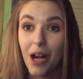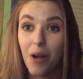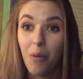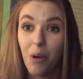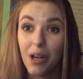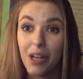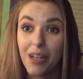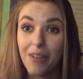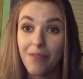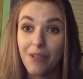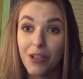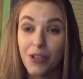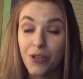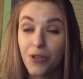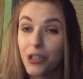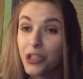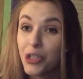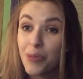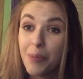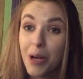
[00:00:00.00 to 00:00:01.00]
people are now
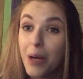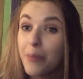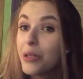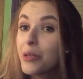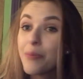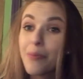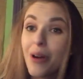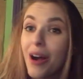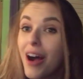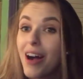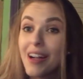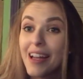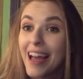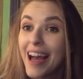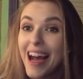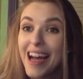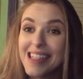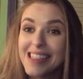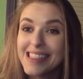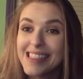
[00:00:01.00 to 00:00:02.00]
working for Georgia
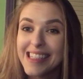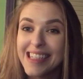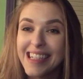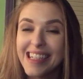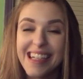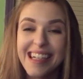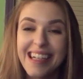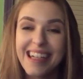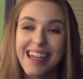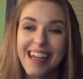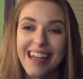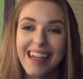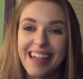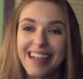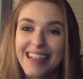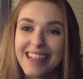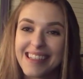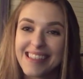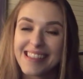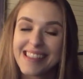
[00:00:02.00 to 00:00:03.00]
Public
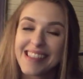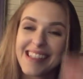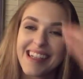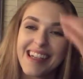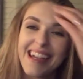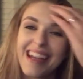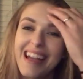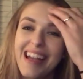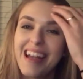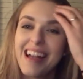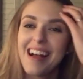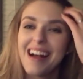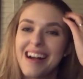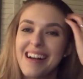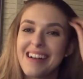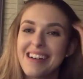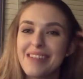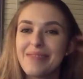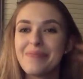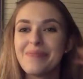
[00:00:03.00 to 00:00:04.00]
Broadcasting and
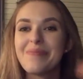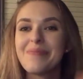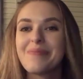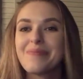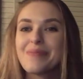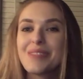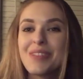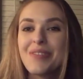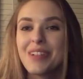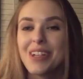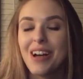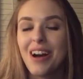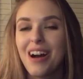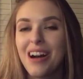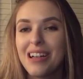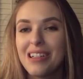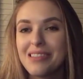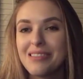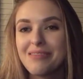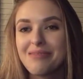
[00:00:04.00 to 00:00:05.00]

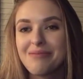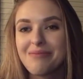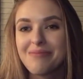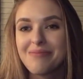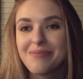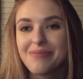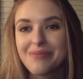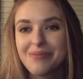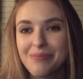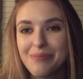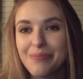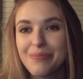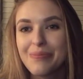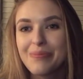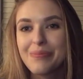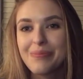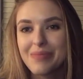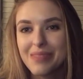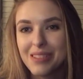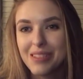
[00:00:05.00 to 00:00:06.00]
moving on
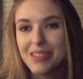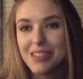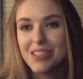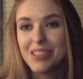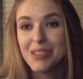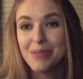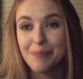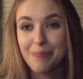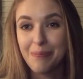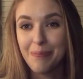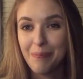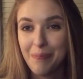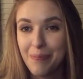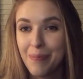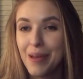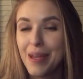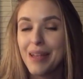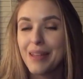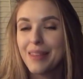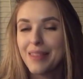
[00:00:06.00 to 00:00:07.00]

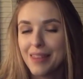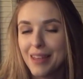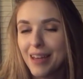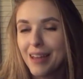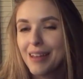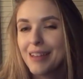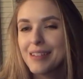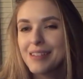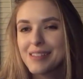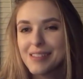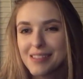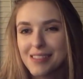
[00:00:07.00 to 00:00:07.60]
to big